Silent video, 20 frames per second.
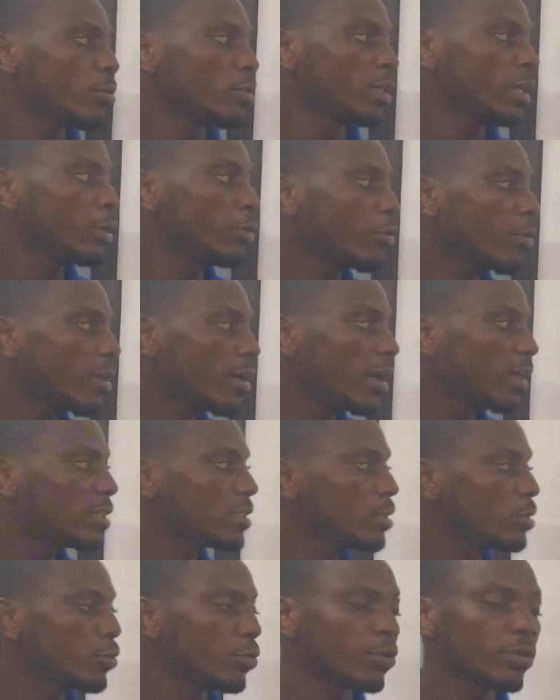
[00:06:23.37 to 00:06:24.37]
then you
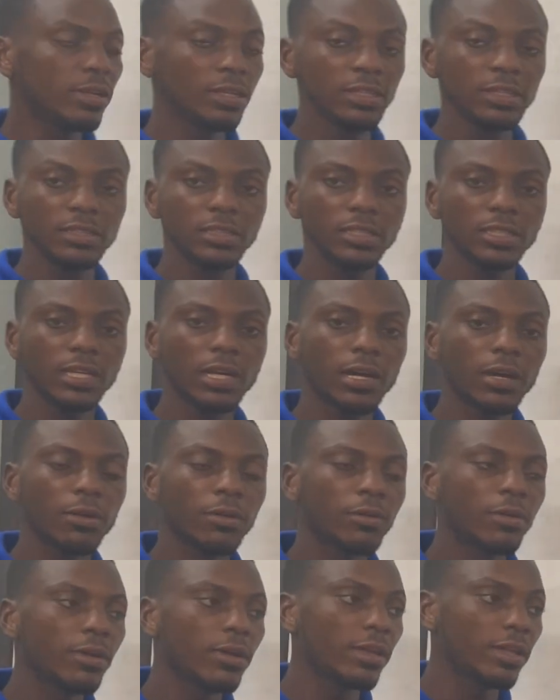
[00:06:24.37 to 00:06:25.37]
get your
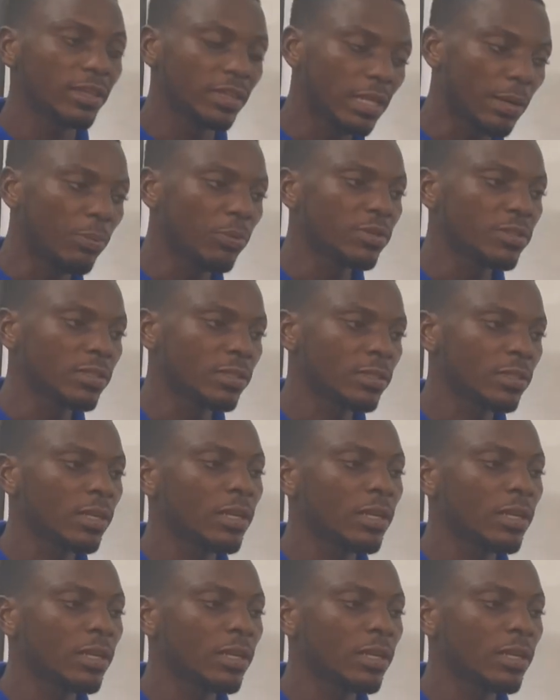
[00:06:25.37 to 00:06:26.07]
initial deposit.